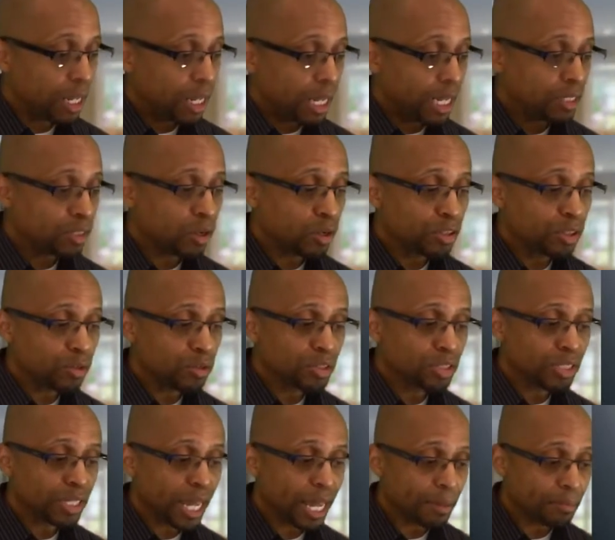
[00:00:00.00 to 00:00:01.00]
he's gonna do the
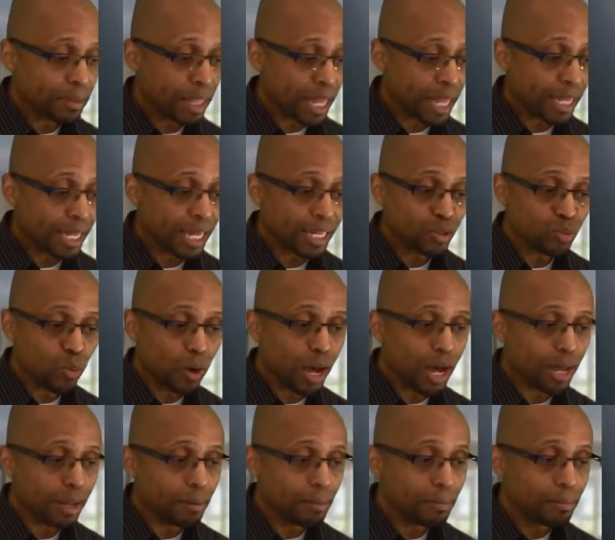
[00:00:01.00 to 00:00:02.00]
same thing. Guess
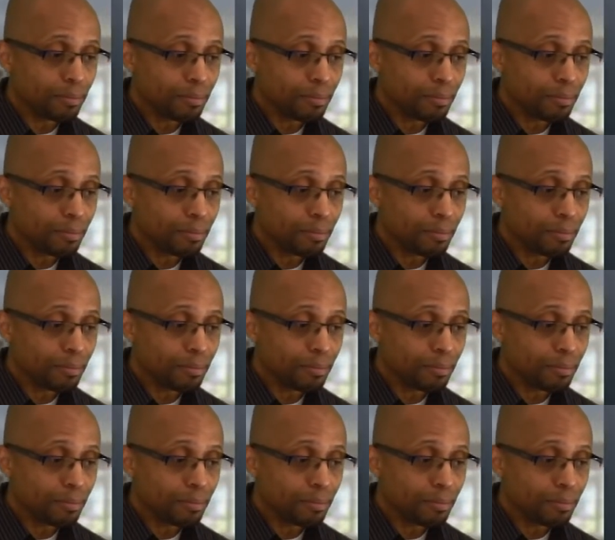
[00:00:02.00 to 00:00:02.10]
what?